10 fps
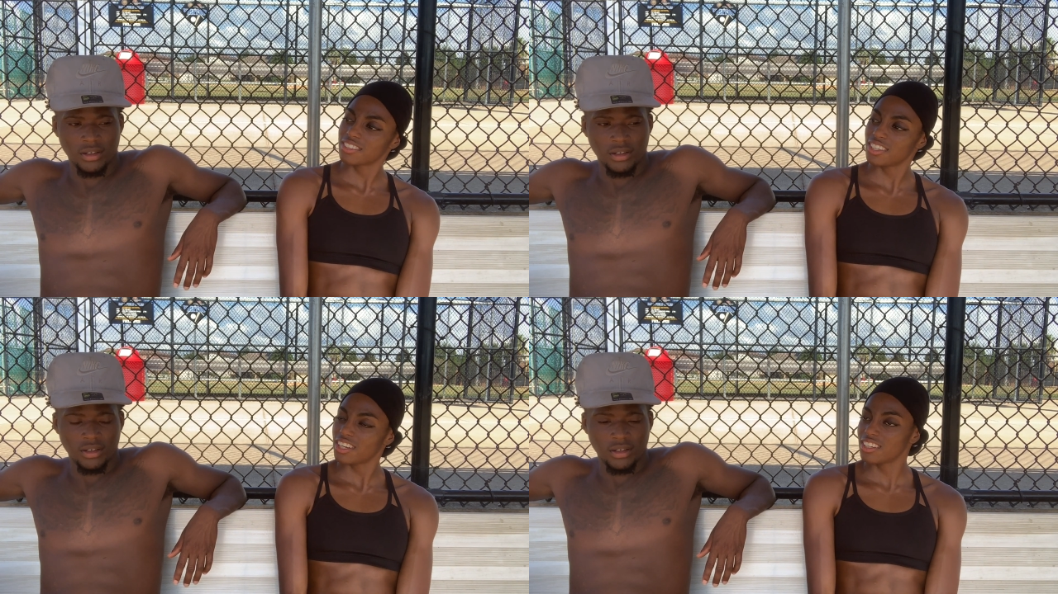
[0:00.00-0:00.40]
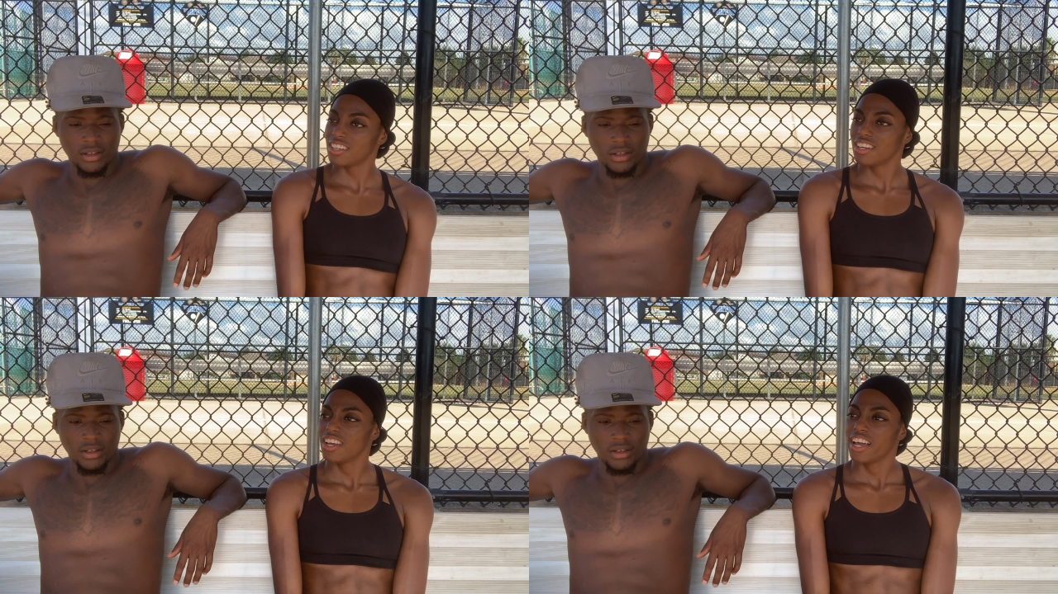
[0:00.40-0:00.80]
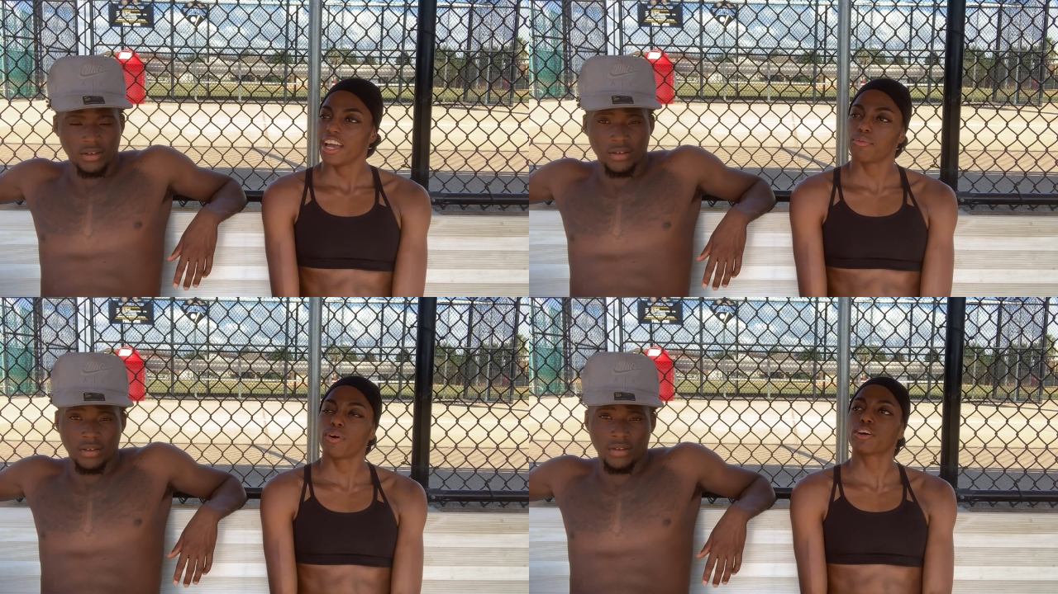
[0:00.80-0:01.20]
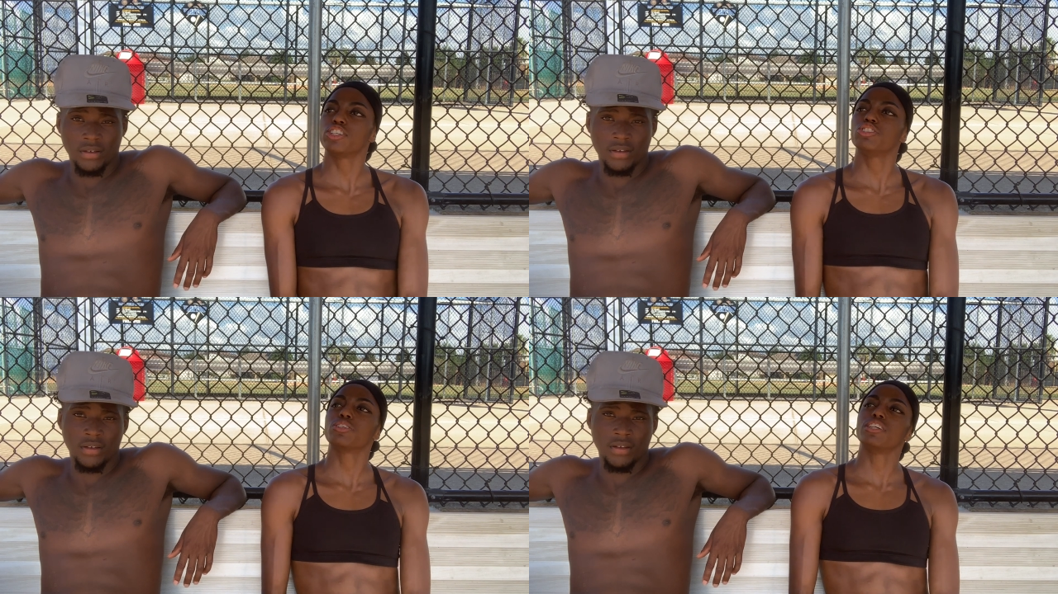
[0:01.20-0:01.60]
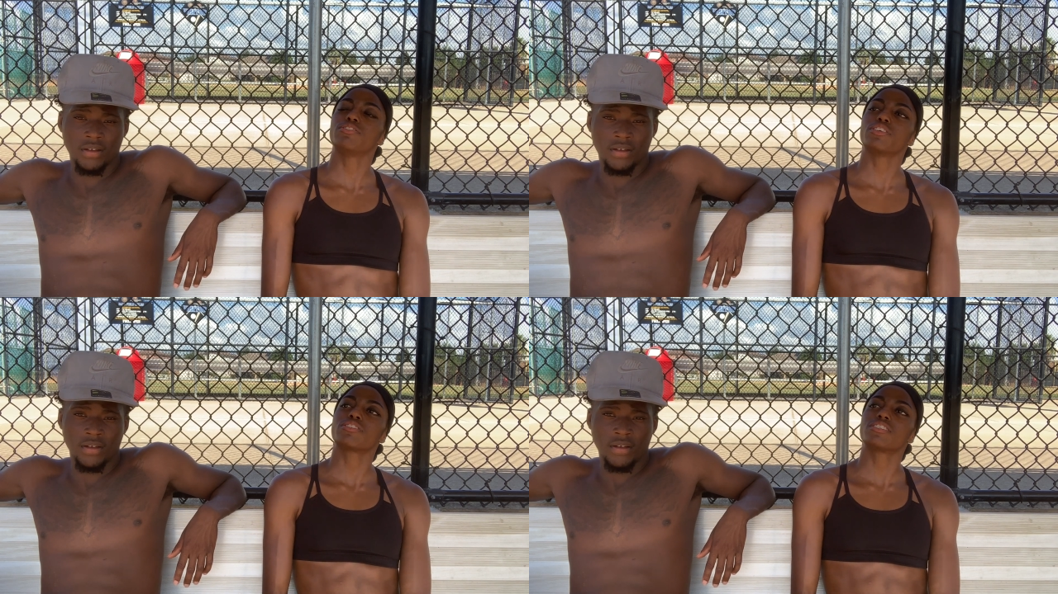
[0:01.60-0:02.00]
Speaker 1: Okay. And what could you
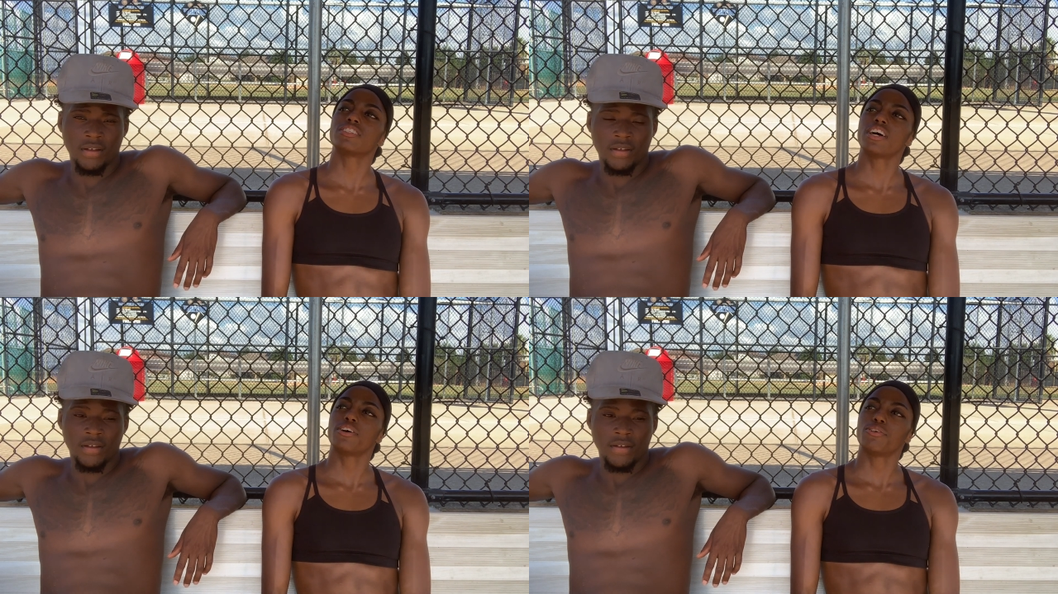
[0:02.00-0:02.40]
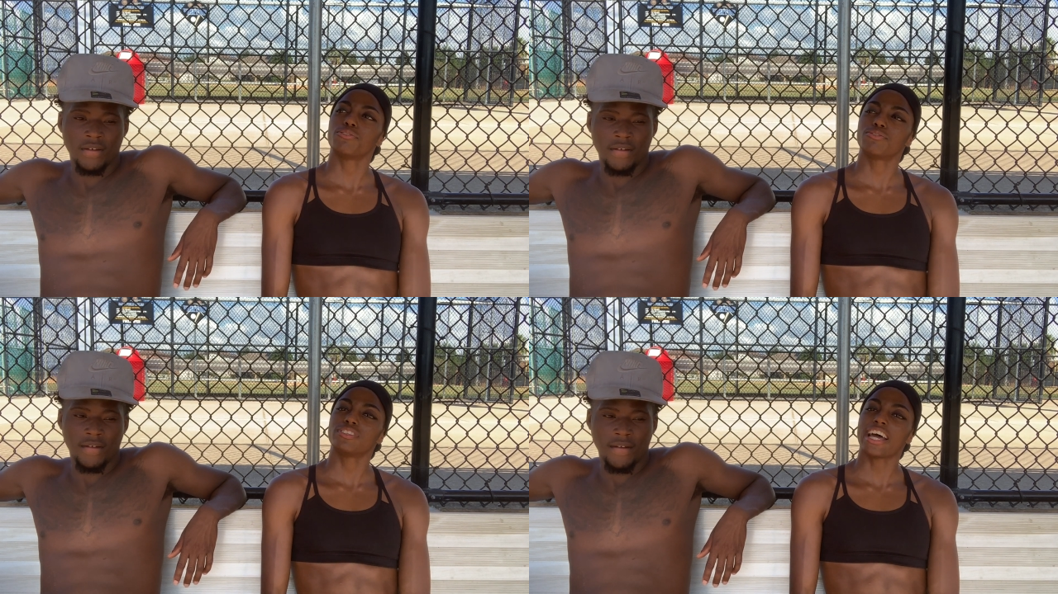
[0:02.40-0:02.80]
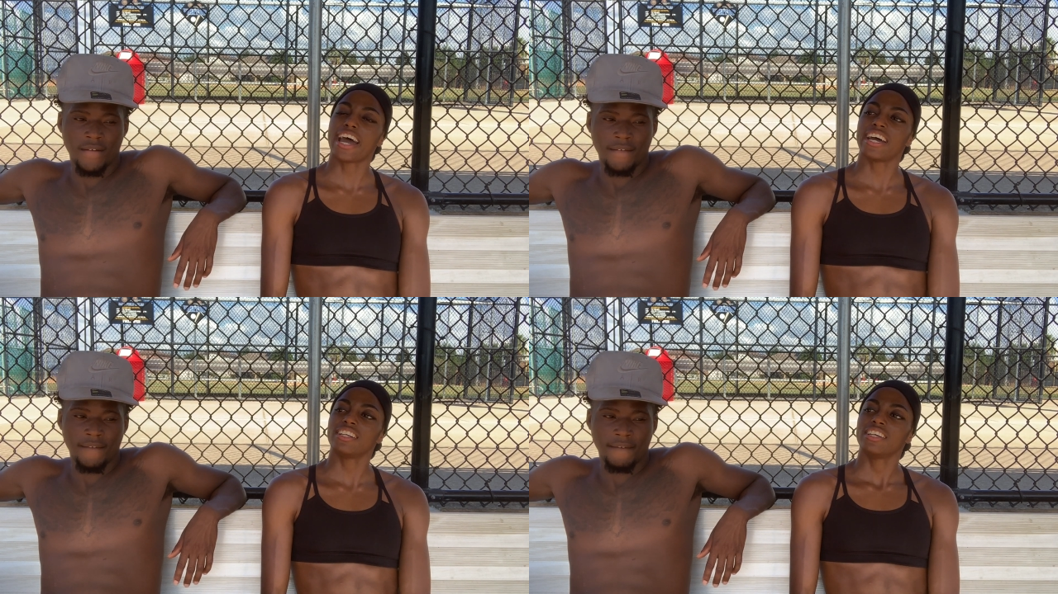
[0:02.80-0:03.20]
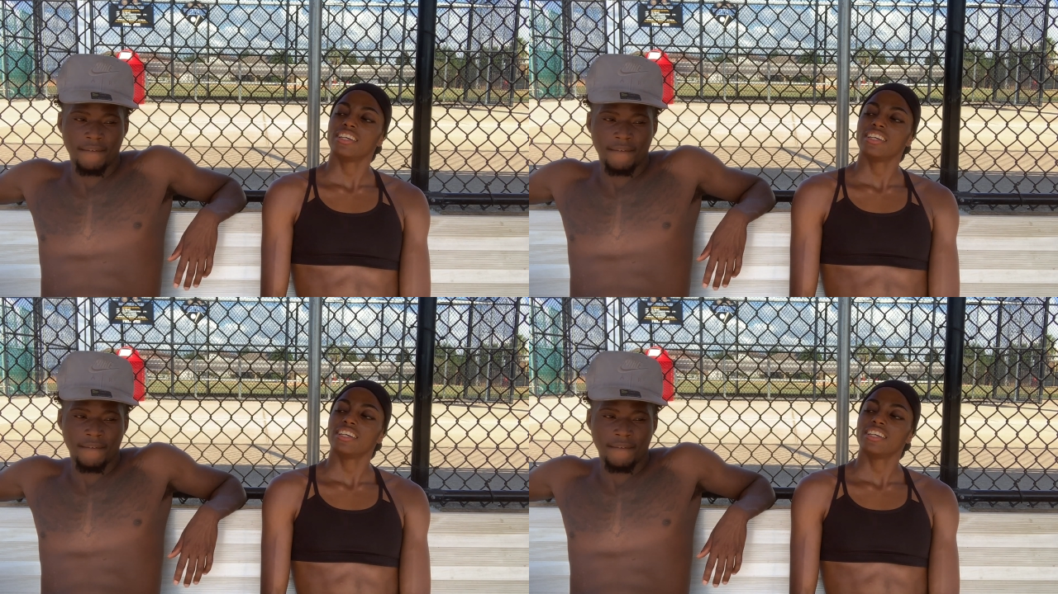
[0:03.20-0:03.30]
give yourself that